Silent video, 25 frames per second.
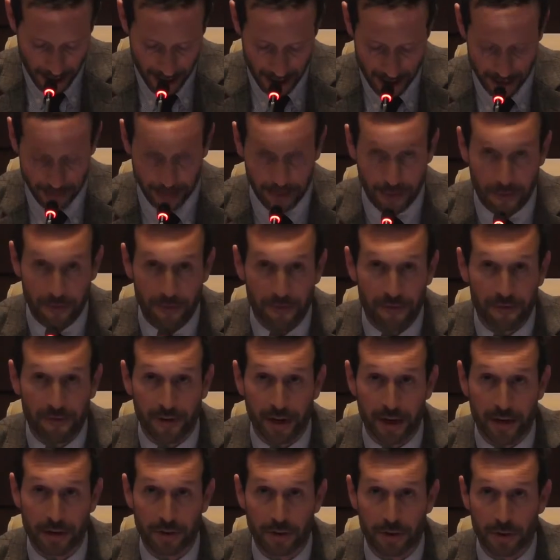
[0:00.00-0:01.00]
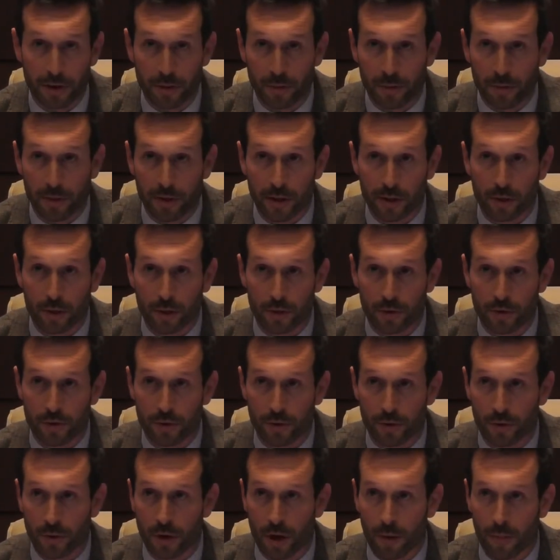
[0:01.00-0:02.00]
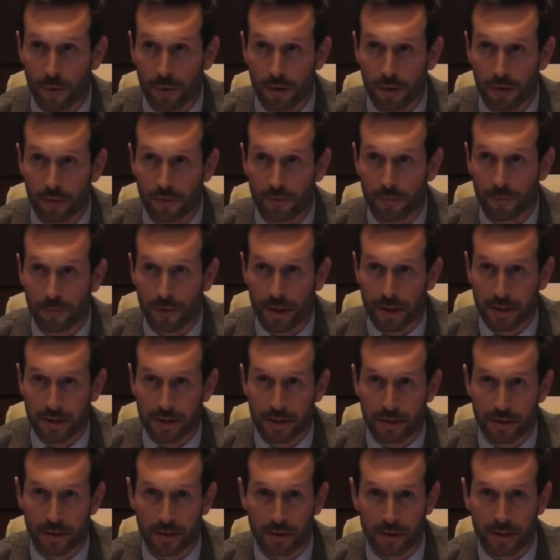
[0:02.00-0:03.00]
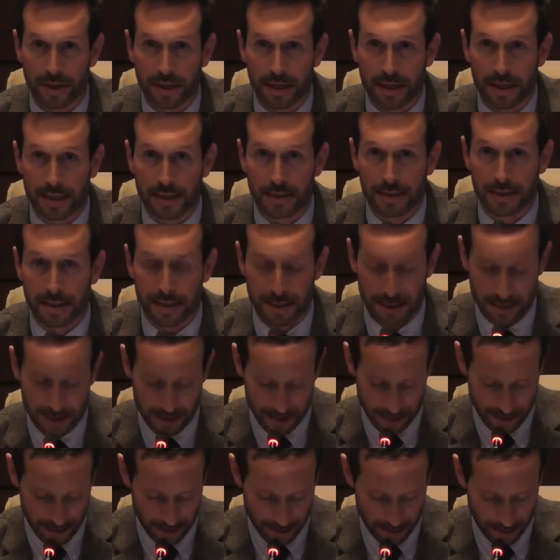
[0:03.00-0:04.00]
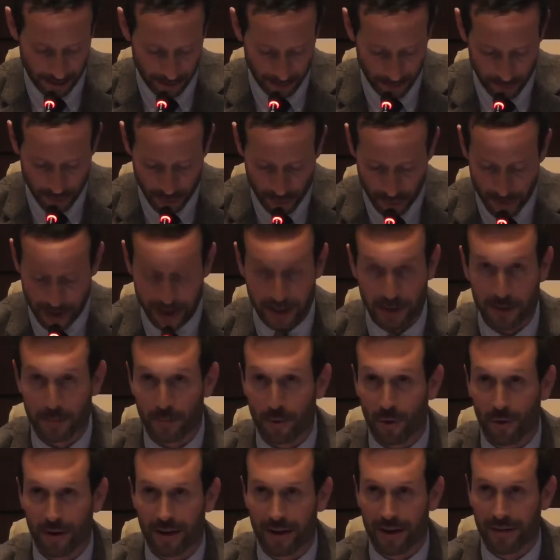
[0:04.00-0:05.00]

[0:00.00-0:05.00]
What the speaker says: And finally, we go through a couple of practical cases to make it more